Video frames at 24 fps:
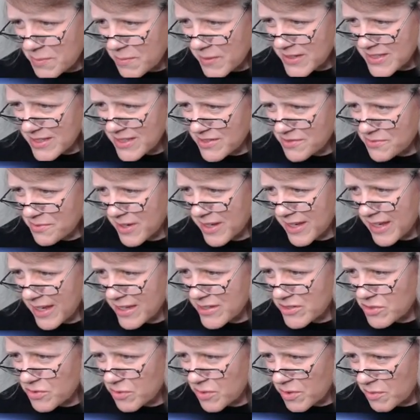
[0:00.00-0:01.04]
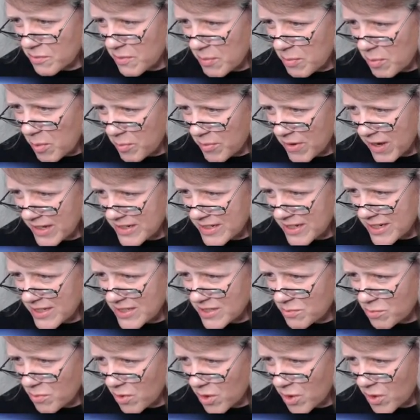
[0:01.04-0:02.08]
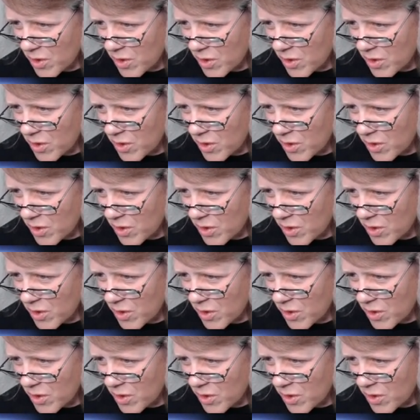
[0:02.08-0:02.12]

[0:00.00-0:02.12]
presence re-engaged you in the Reaper projects. Well,